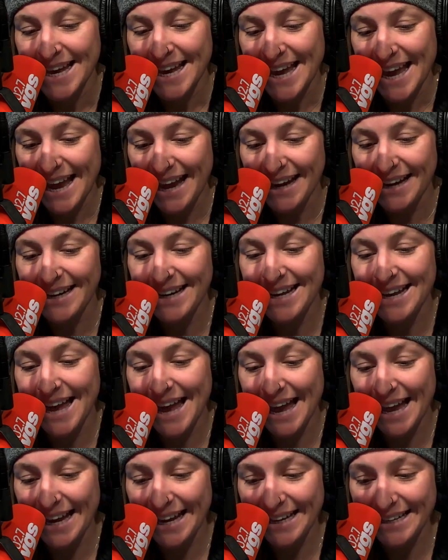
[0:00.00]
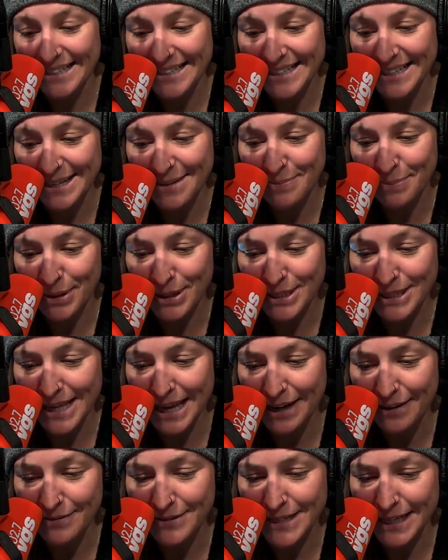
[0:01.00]
eighty-eight
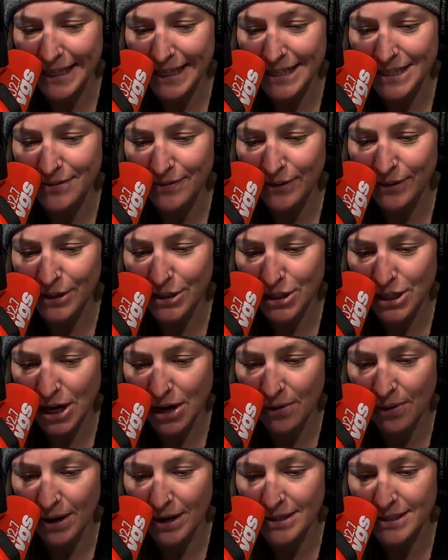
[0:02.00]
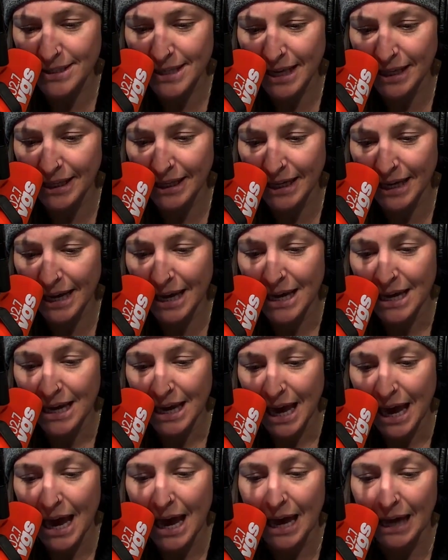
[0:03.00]
percent of tickets for the show are selling
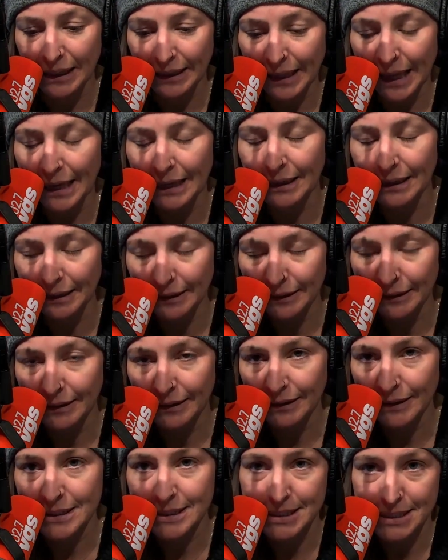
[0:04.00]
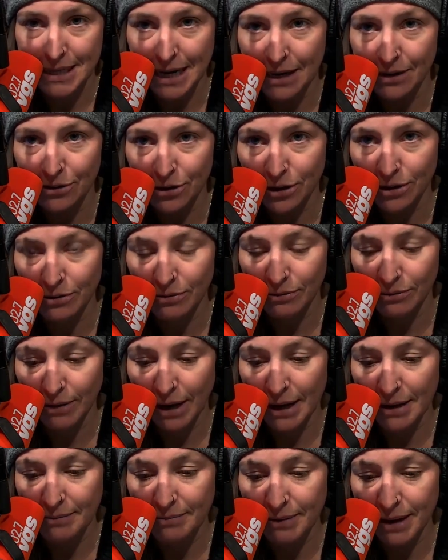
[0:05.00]
at like the standard
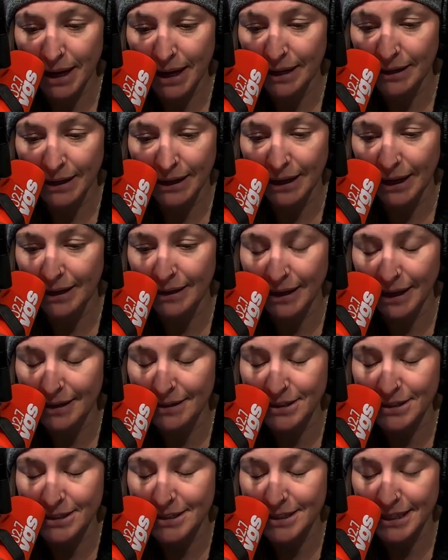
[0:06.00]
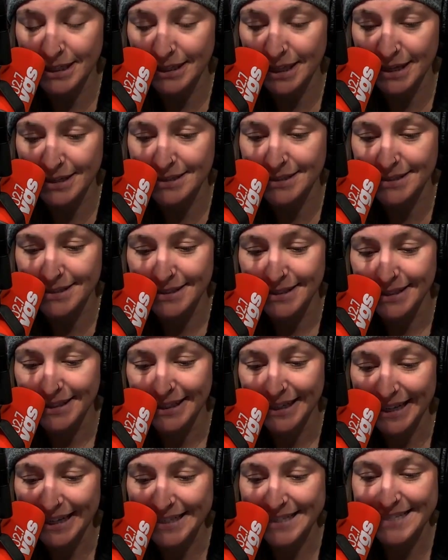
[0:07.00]
rate, and uh, I just think that's
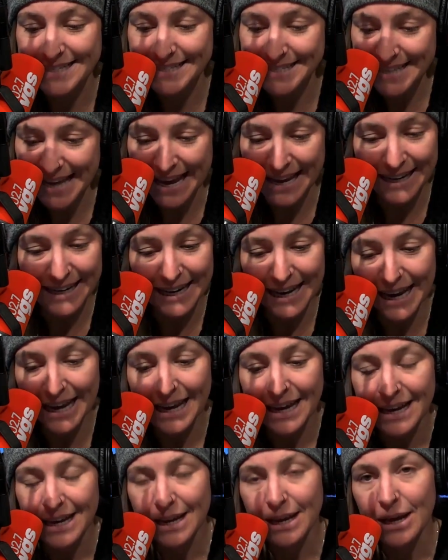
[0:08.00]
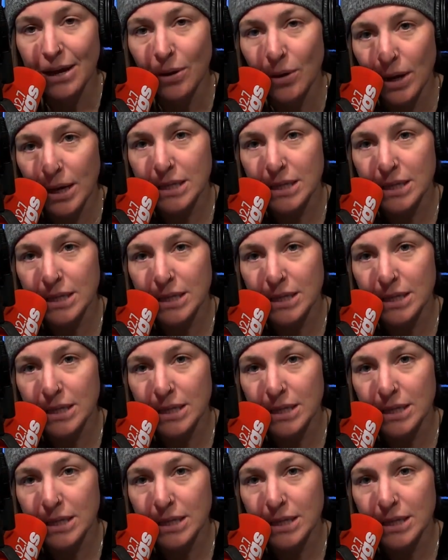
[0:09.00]
insanity. Bunch of investment